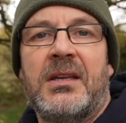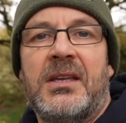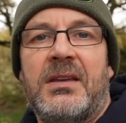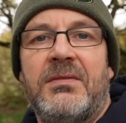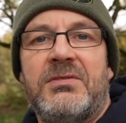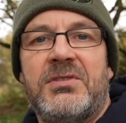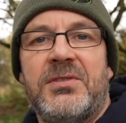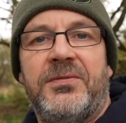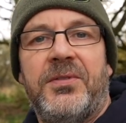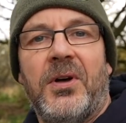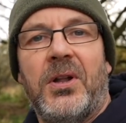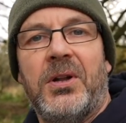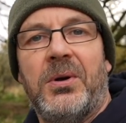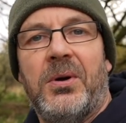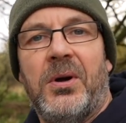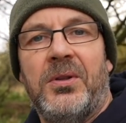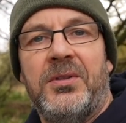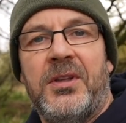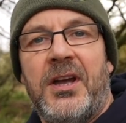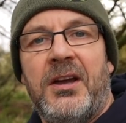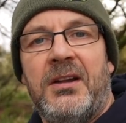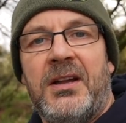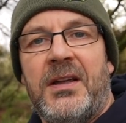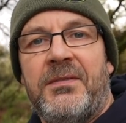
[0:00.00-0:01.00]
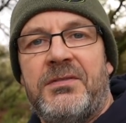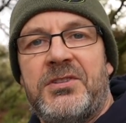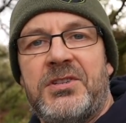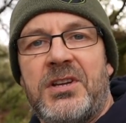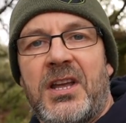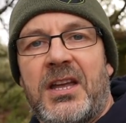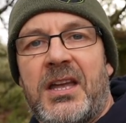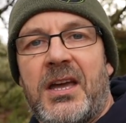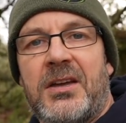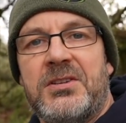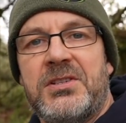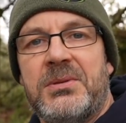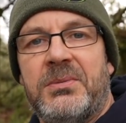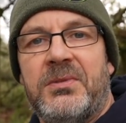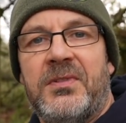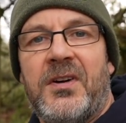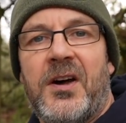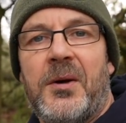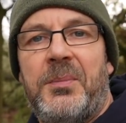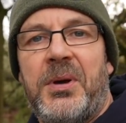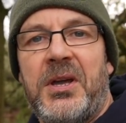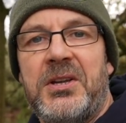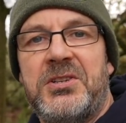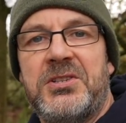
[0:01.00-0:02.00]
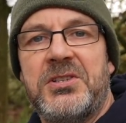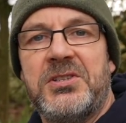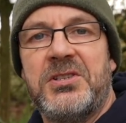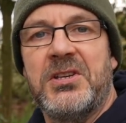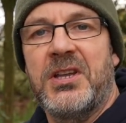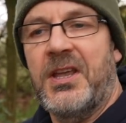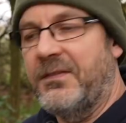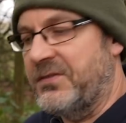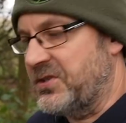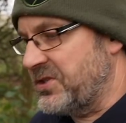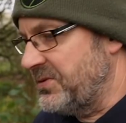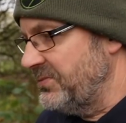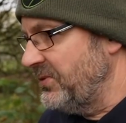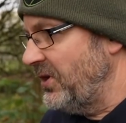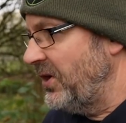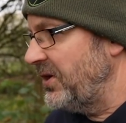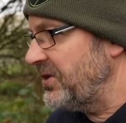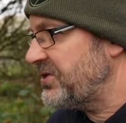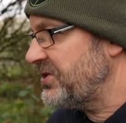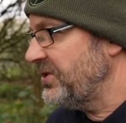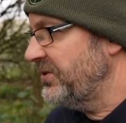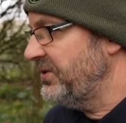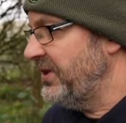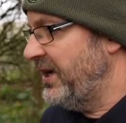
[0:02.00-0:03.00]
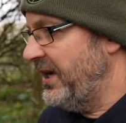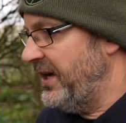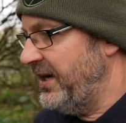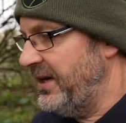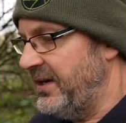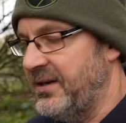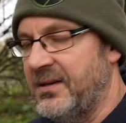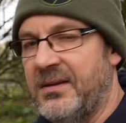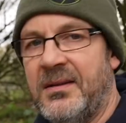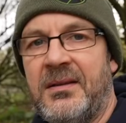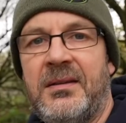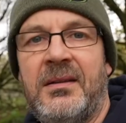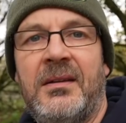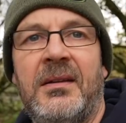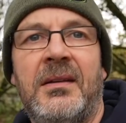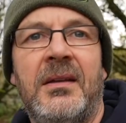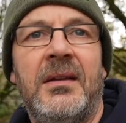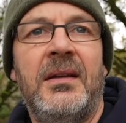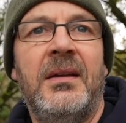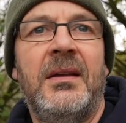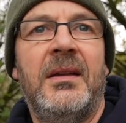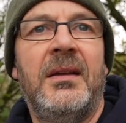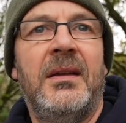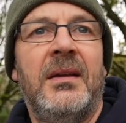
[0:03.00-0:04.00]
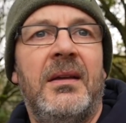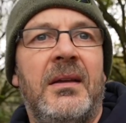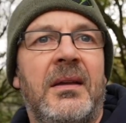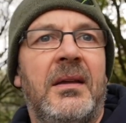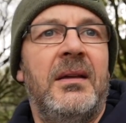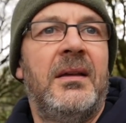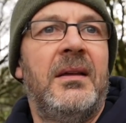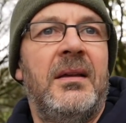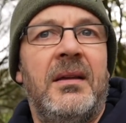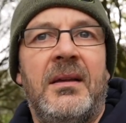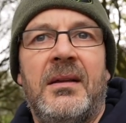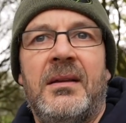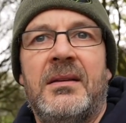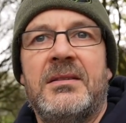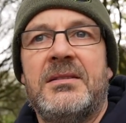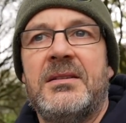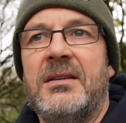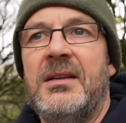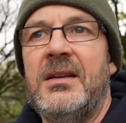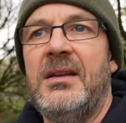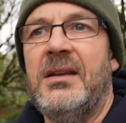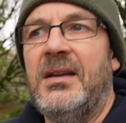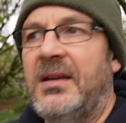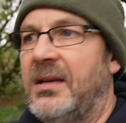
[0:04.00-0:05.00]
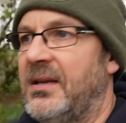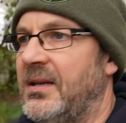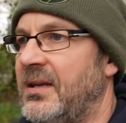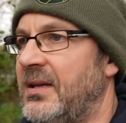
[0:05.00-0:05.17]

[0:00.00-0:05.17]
Give us a follow on there and have a check out some of our pictures and give us some likes on there. So yeah,